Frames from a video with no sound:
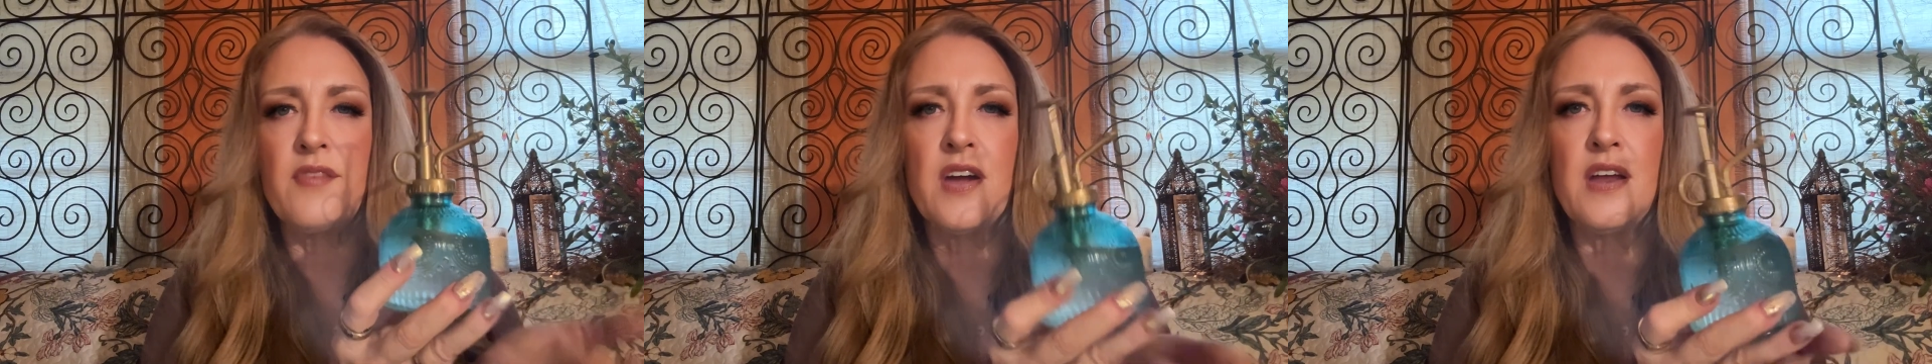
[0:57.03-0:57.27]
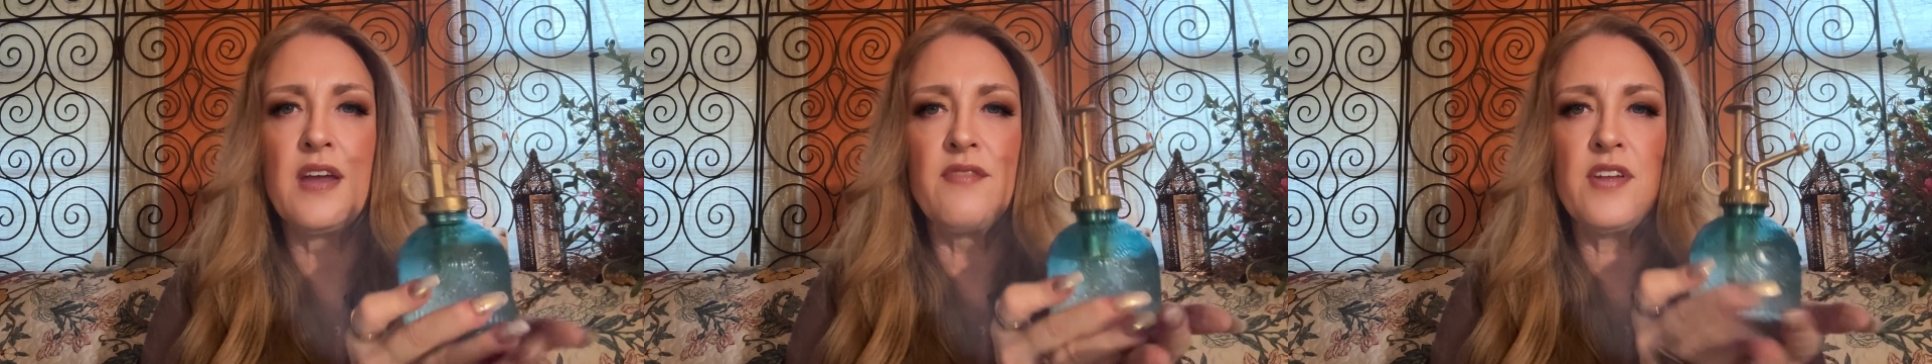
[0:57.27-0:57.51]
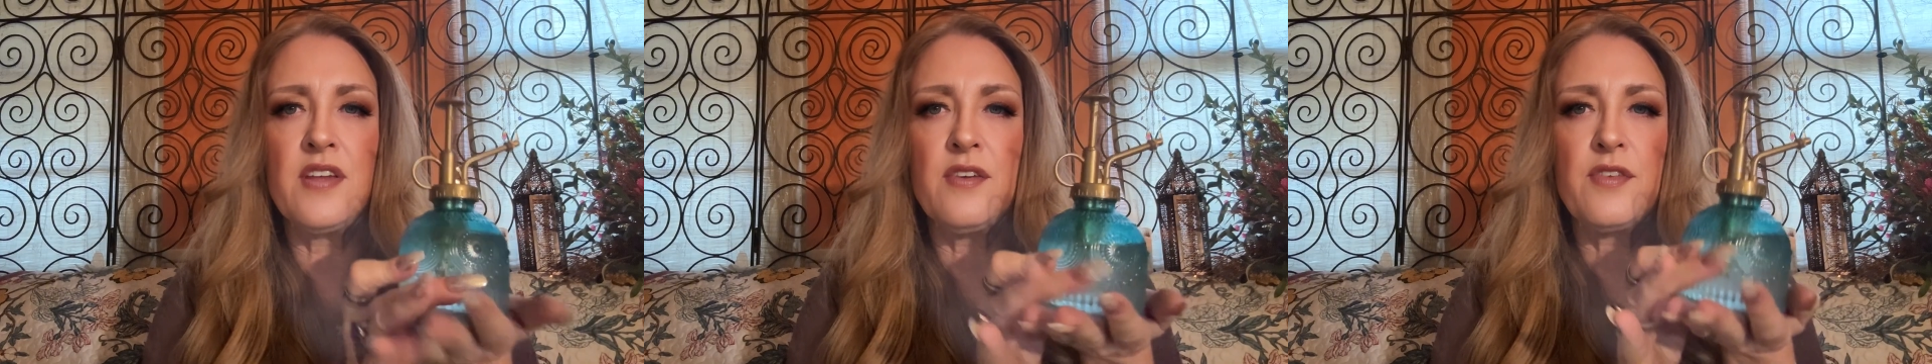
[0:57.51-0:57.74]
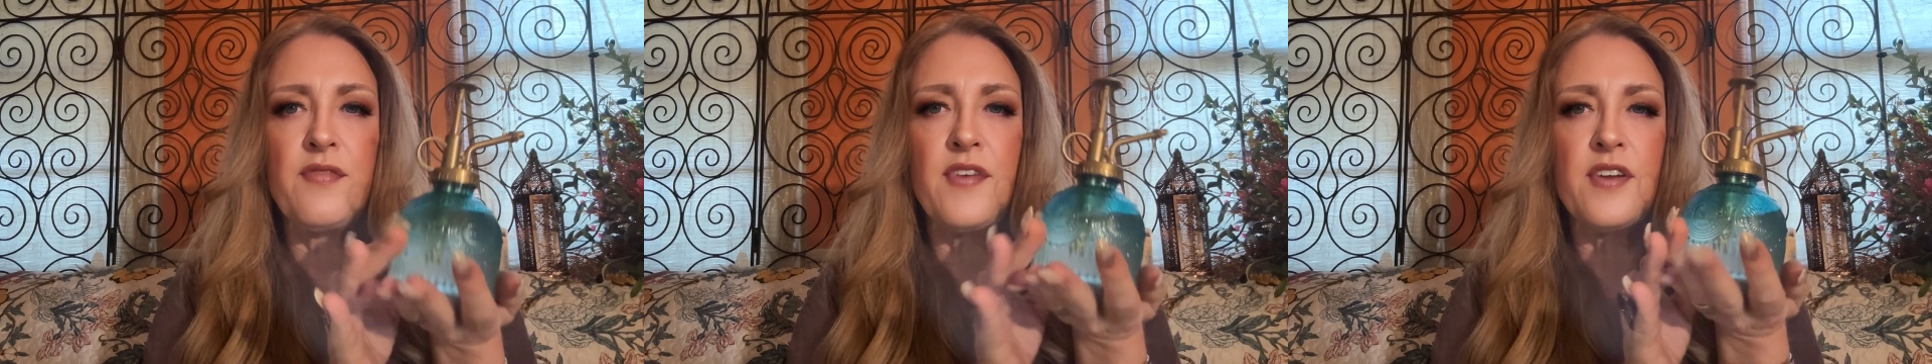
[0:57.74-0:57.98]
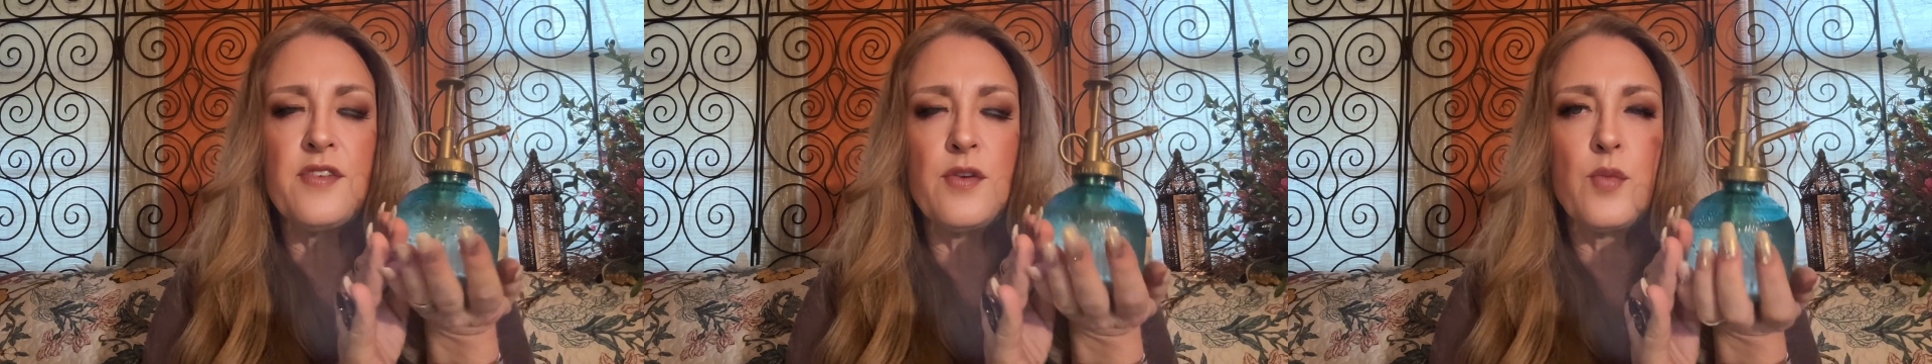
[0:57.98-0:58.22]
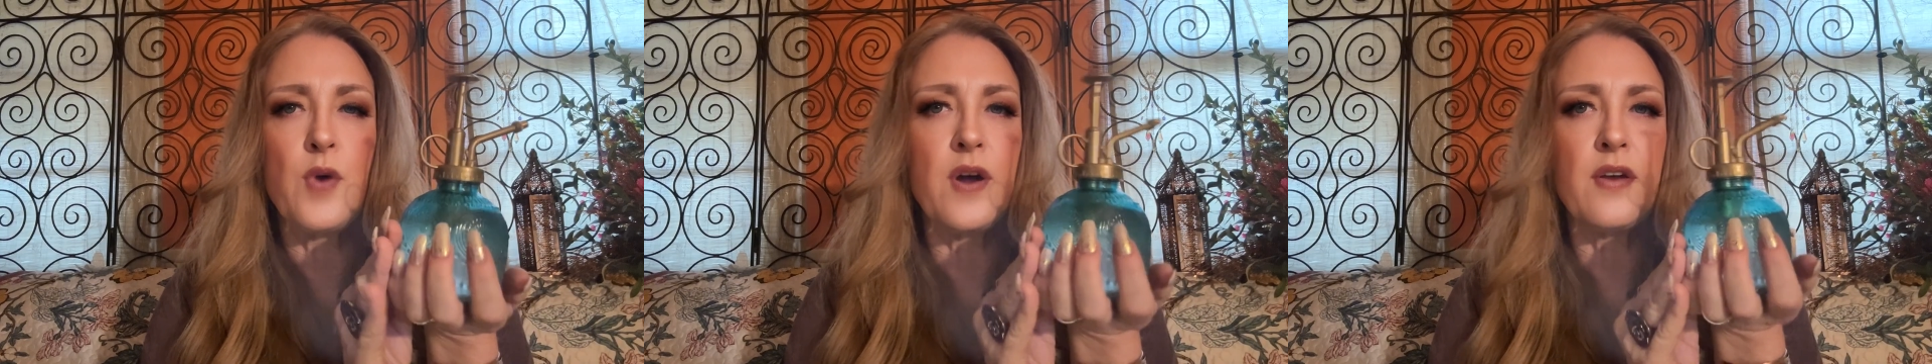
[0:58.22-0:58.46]
You can even use
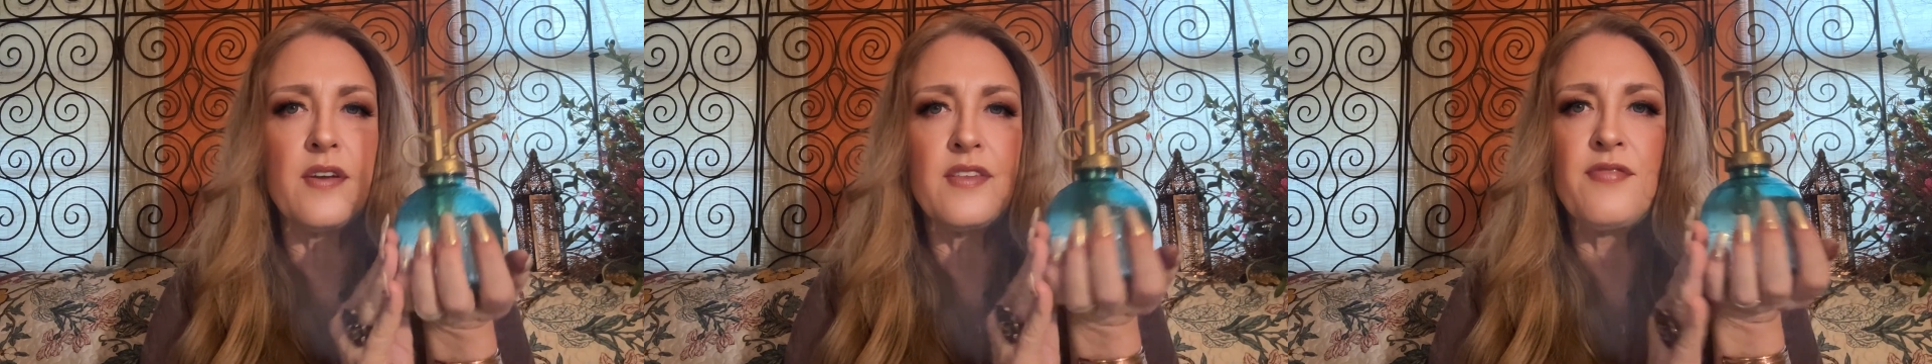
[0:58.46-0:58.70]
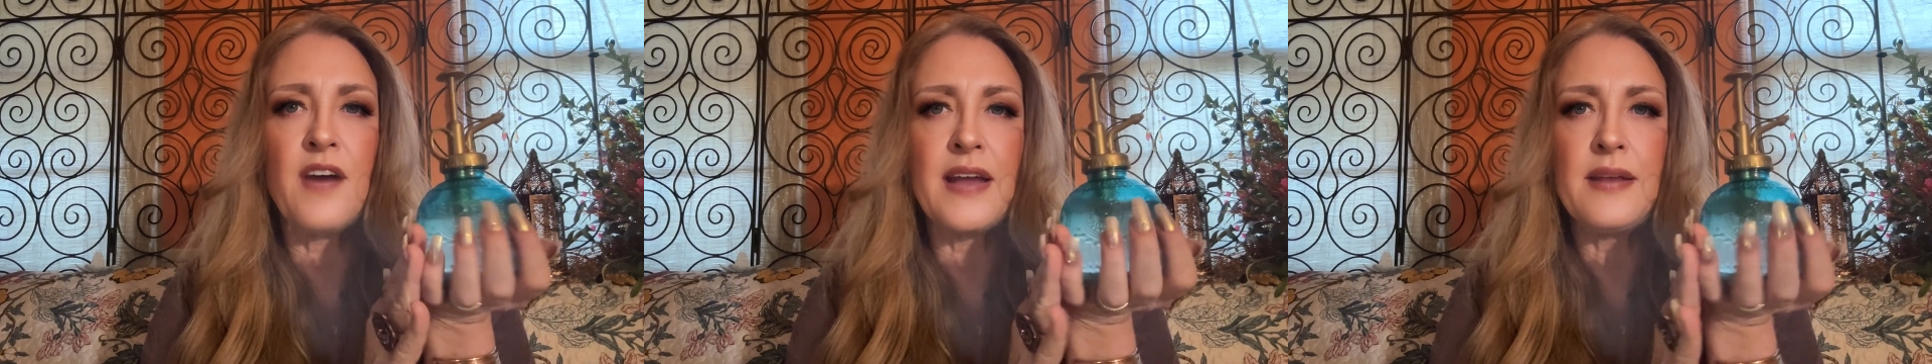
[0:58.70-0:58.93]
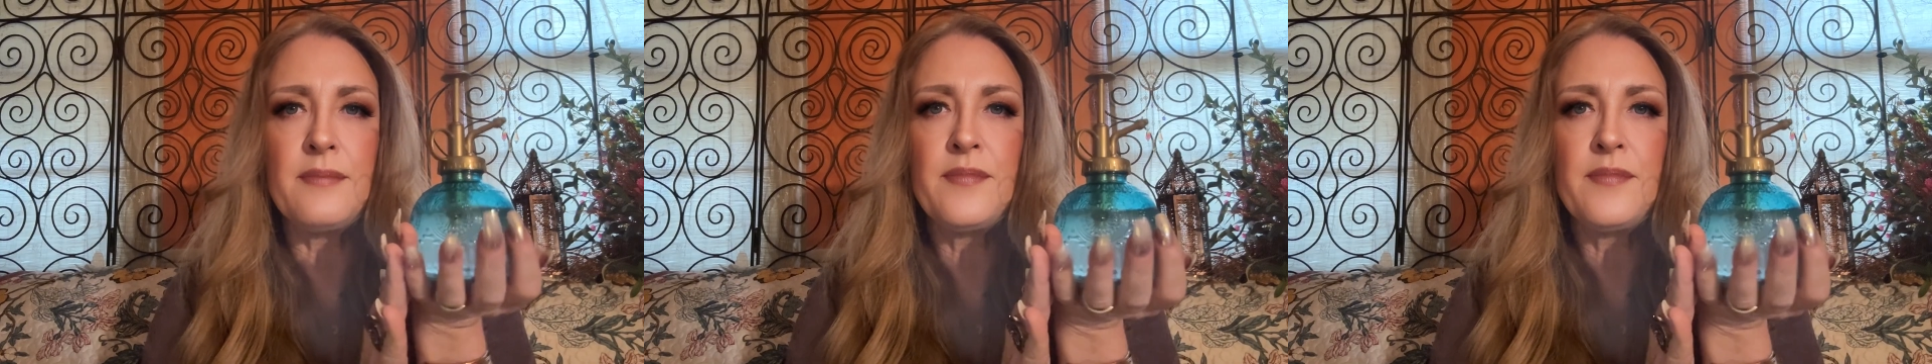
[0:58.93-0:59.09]
filtered water, it's fine.